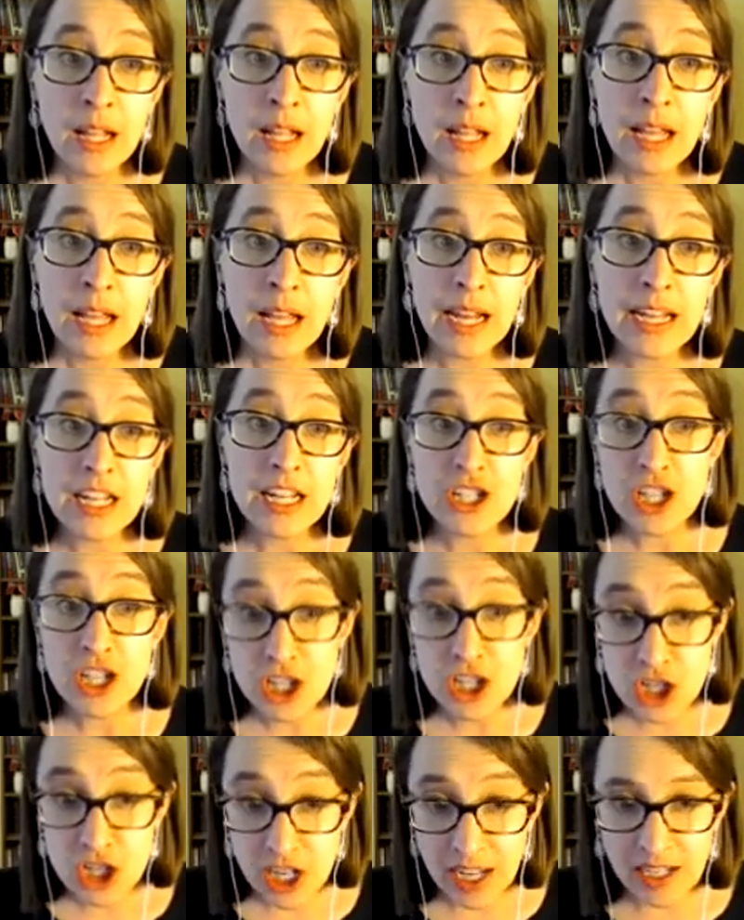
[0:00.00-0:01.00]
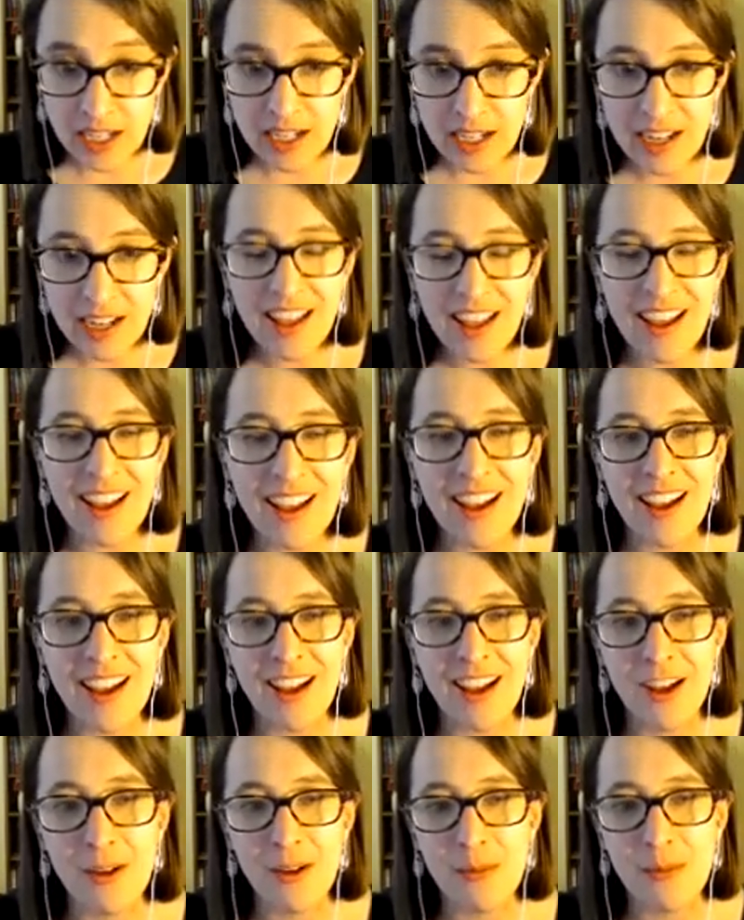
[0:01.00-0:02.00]
in addition,
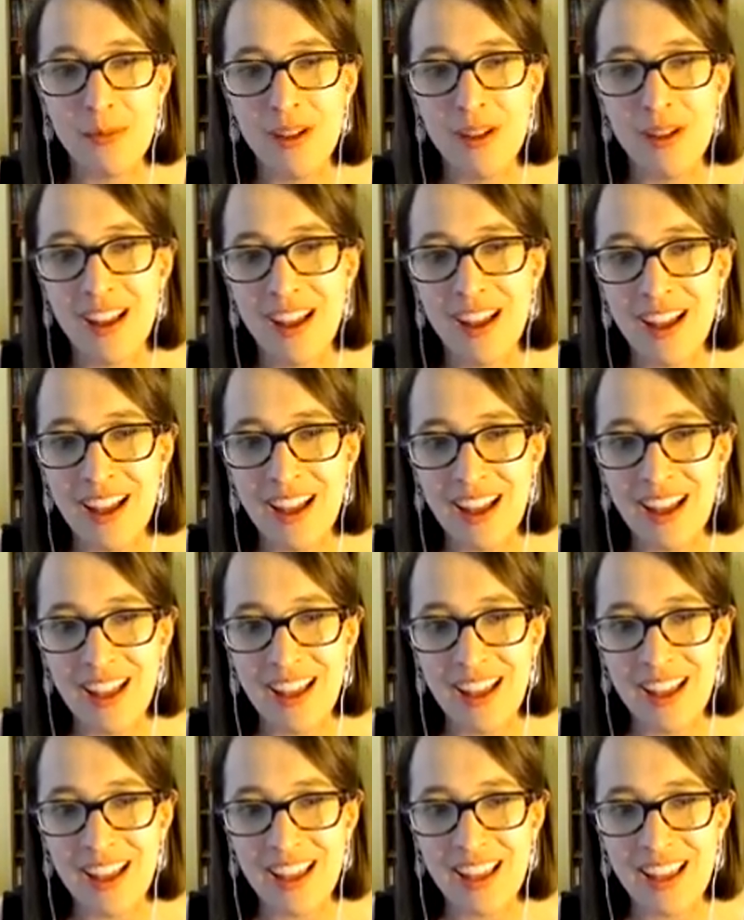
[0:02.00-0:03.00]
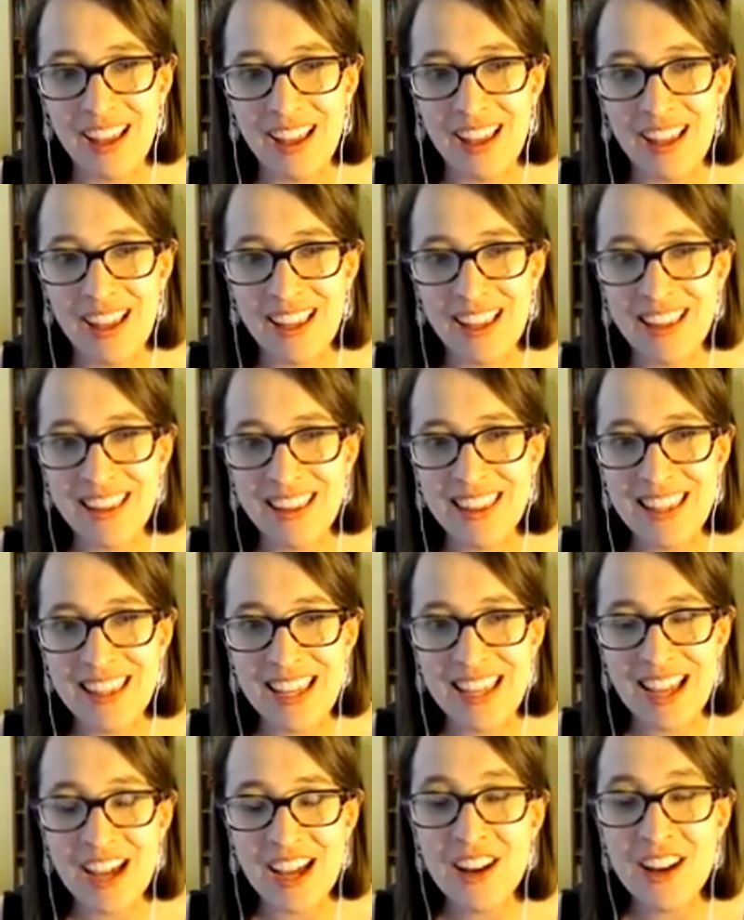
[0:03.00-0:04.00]
um, uh, the
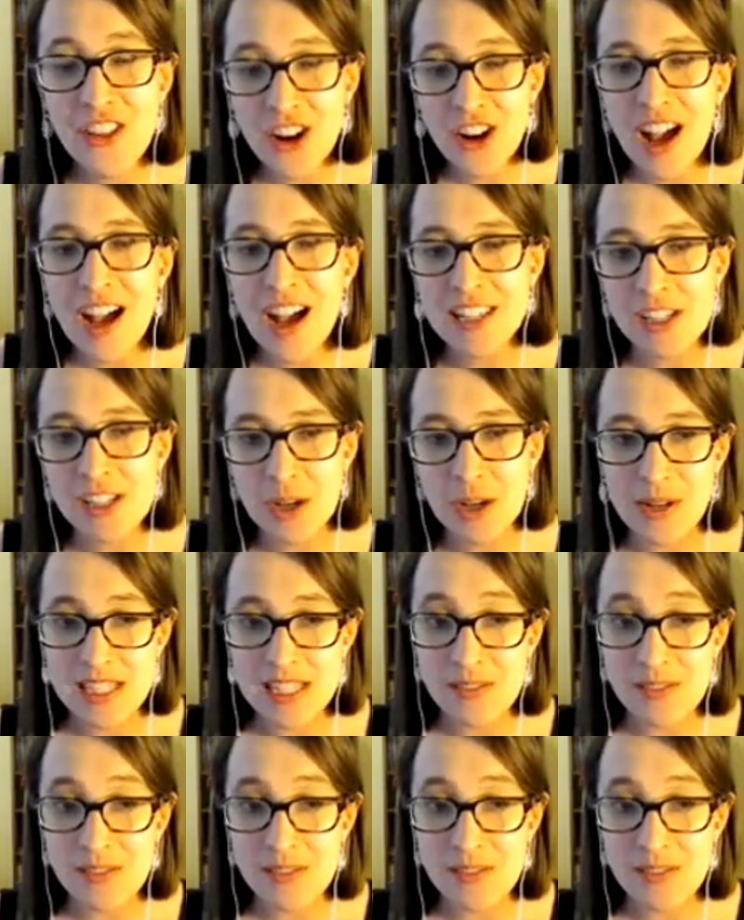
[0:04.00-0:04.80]
another consequence of